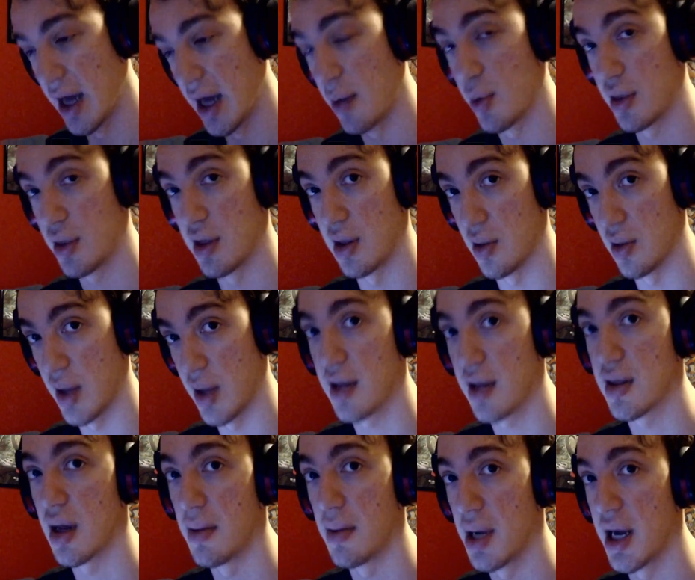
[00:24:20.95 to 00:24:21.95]
That was the
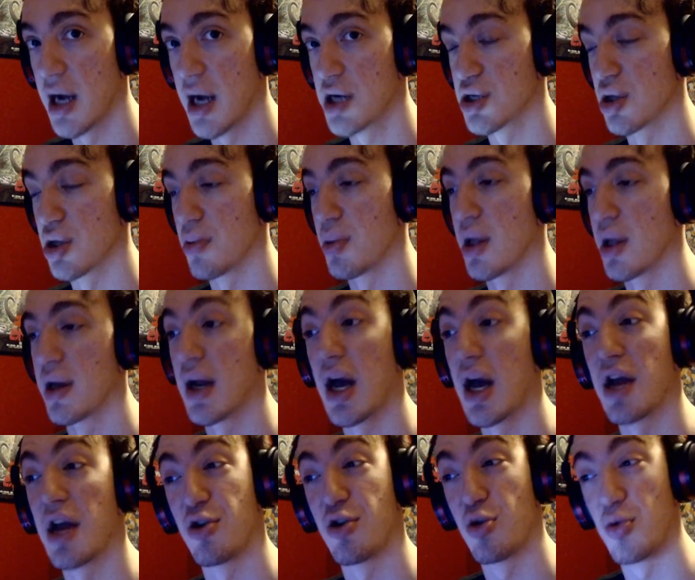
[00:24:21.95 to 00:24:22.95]
last time I actually played.
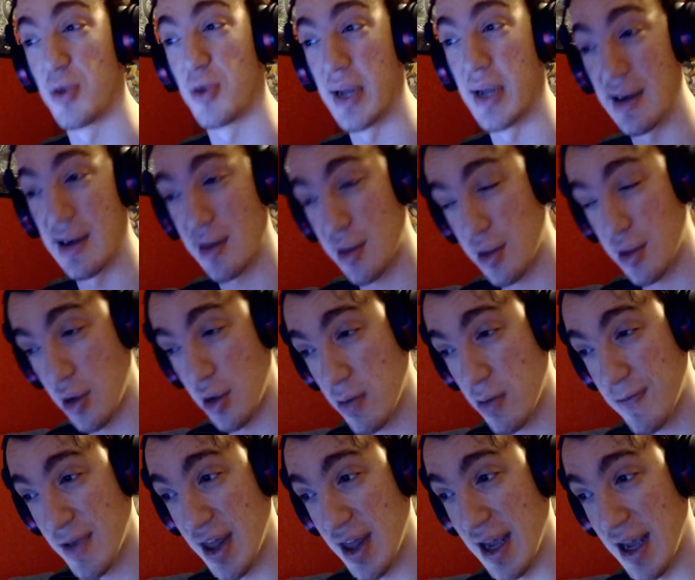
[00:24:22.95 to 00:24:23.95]
I
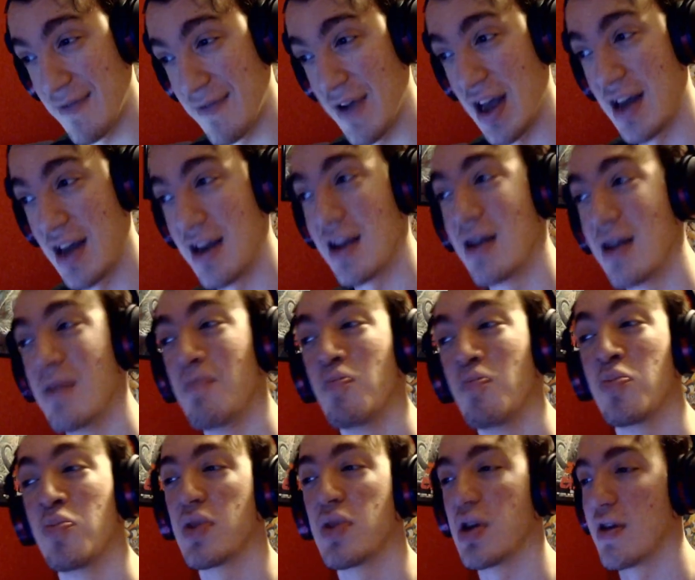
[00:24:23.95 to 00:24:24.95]
installed for the 8th Annie,
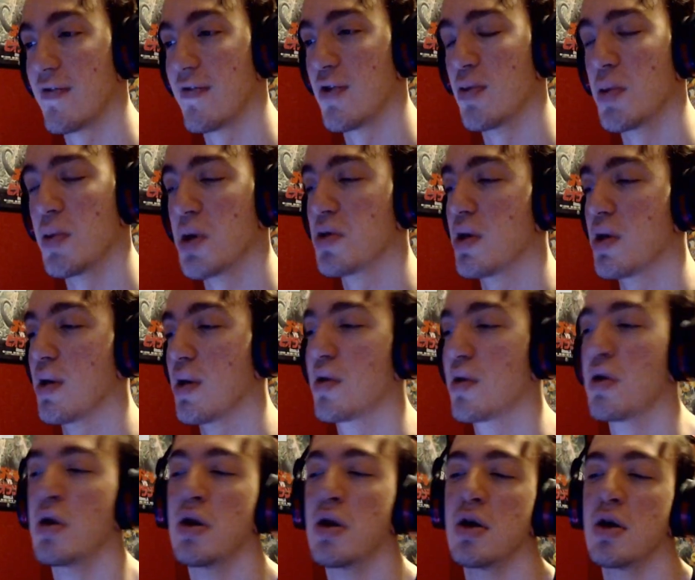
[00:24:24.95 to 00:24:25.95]
did a few
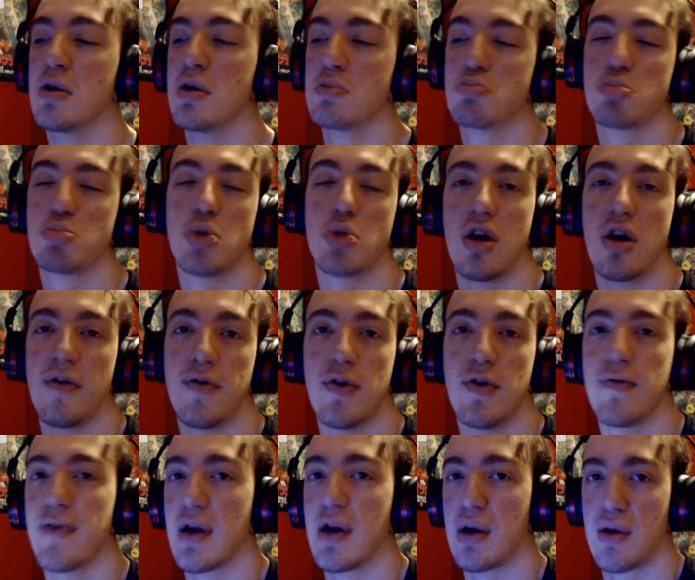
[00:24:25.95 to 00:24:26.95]
multis, got a
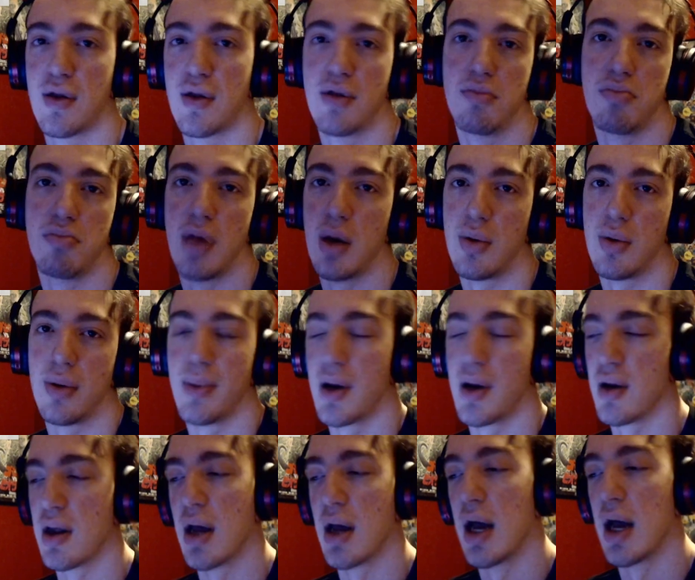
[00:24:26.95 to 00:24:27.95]
few things. That was
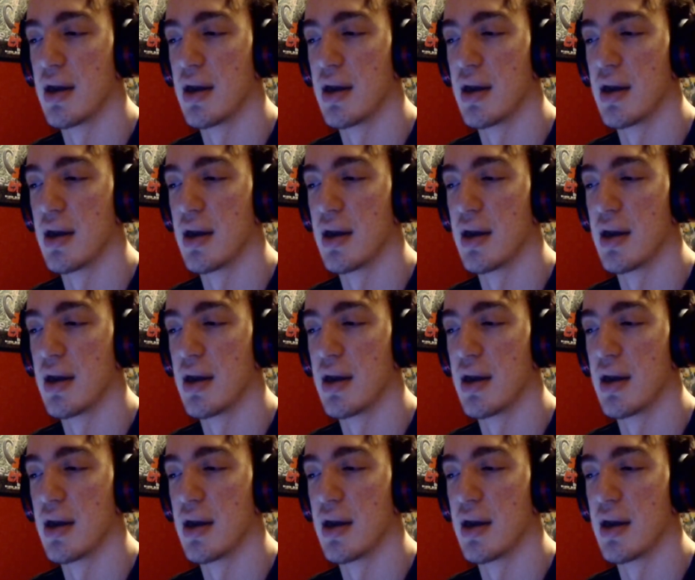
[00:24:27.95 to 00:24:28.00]
about it.